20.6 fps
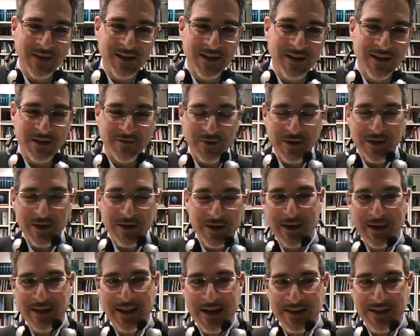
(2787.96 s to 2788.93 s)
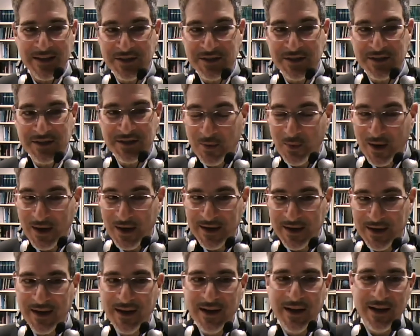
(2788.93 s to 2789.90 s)
So if we compare that to
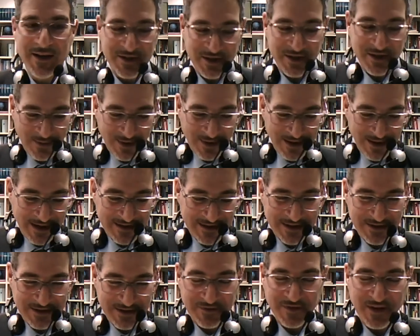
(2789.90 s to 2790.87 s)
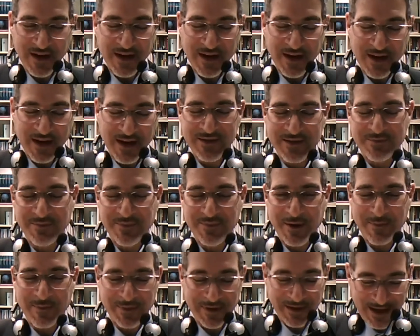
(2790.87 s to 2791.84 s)
Taiwan, Taiwan has a defined
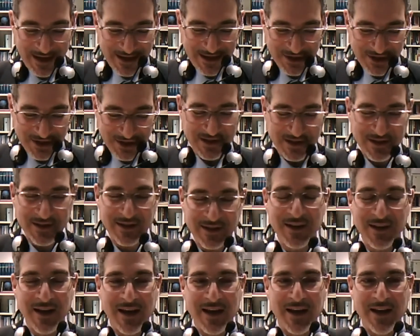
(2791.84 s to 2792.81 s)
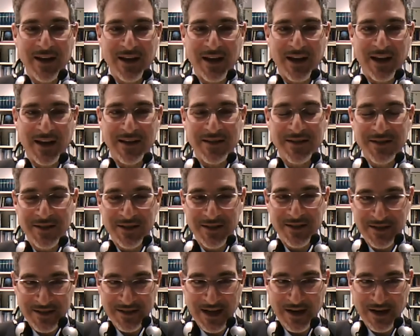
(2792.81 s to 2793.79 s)
population,
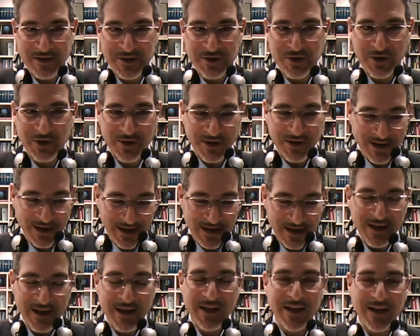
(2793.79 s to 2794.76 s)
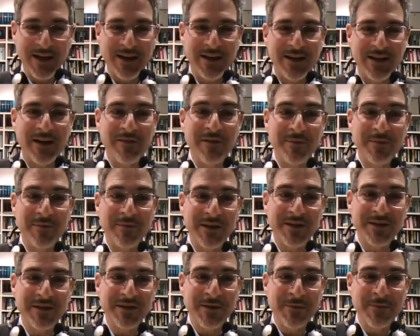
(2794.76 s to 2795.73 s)
territory,
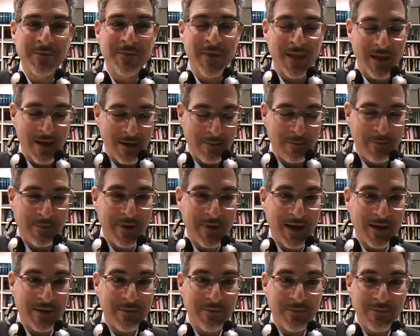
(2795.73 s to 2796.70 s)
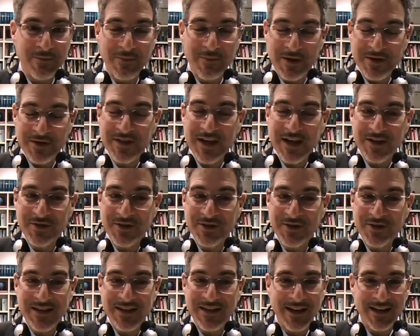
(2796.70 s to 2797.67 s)
government, but most
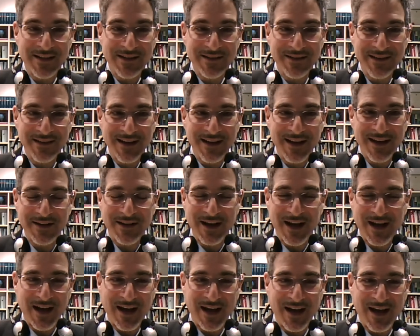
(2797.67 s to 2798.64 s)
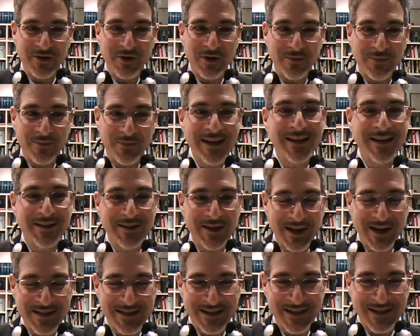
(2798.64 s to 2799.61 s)
countries now are not
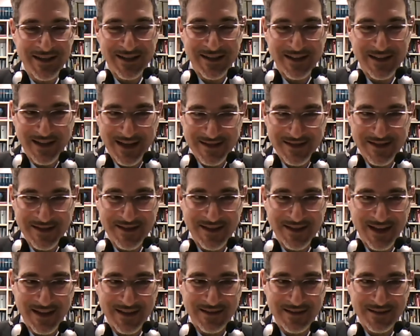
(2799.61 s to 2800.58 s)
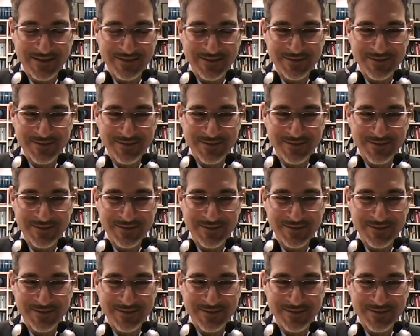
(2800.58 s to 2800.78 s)
recognizing it as a state.